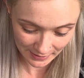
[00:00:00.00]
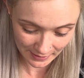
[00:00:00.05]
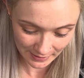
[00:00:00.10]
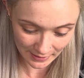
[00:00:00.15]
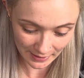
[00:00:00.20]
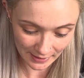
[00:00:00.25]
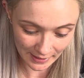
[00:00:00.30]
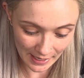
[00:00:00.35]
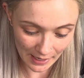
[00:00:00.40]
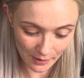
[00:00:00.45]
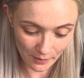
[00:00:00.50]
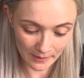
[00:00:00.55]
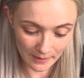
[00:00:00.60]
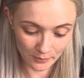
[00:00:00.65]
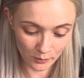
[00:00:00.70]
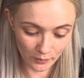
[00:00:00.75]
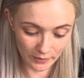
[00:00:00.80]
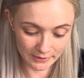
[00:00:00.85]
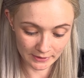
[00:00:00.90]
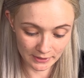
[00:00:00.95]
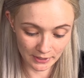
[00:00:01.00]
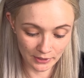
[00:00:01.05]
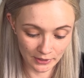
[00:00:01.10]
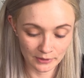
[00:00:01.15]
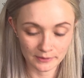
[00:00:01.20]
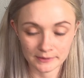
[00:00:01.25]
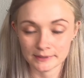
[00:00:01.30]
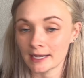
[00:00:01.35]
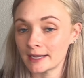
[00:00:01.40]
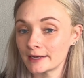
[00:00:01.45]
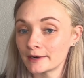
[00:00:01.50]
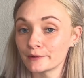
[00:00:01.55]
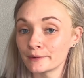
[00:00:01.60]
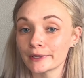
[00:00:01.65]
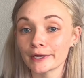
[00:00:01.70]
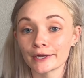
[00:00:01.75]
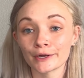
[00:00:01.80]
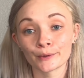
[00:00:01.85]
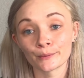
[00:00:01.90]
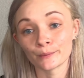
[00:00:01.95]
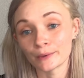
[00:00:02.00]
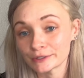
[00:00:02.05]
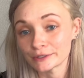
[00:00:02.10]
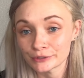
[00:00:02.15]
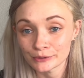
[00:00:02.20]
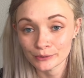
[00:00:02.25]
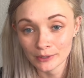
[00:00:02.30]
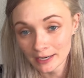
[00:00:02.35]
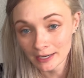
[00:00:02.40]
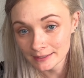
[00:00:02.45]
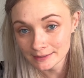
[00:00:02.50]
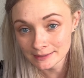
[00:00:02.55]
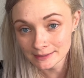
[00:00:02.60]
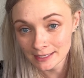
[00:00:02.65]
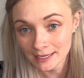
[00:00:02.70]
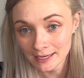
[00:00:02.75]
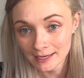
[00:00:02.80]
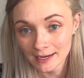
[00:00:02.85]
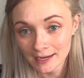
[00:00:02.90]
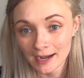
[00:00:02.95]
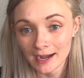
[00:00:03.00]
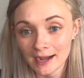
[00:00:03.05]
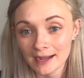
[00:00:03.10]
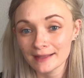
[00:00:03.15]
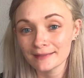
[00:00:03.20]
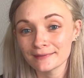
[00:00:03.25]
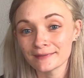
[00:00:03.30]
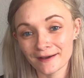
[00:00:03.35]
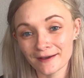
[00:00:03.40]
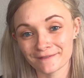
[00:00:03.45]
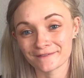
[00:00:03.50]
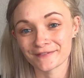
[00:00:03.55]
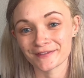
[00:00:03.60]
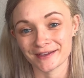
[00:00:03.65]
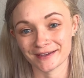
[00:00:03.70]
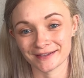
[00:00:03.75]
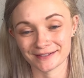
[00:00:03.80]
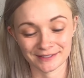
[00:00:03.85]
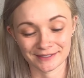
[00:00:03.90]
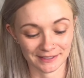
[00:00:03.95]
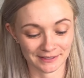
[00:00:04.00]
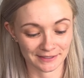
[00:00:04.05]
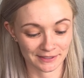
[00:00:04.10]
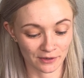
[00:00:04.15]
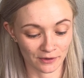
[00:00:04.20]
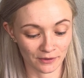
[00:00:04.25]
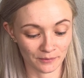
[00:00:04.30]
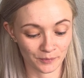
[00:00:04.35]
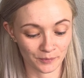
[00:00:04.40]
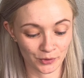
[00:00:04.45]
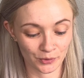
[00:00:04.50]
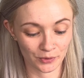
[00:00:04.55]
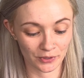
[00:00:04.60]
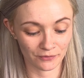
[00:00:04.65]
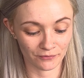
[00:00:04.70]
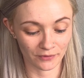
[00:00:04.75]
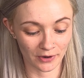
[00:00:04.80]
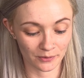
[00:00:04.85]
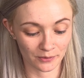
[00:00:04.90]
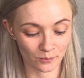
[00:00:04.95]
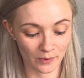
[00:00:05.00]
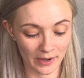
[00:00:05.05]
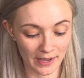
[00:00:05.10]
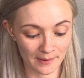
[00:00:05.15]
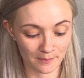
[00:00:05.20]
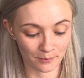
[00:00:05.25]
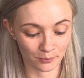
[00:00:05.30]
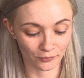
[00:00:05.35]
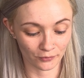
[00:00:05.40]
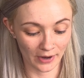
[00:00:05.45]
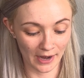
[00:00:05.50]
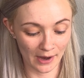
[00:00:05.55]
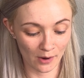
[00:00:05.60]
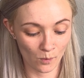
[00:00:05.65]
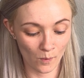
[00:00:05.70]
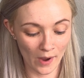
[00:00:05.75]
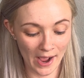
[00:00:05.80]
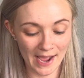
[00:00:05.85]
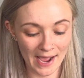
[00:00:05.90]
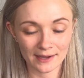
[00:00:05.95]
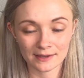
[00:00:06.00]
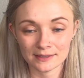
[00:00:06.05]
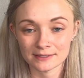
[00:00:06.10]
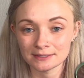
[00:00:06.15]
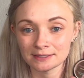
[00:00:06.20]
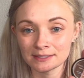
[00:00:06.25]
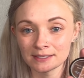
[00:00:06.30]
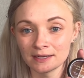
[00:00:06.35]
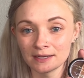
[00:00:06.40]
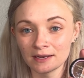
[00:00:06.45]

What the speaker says: And now I'm going to use, I don't care what you guys say, I love this. It's called Beauty Runway Brow Wax.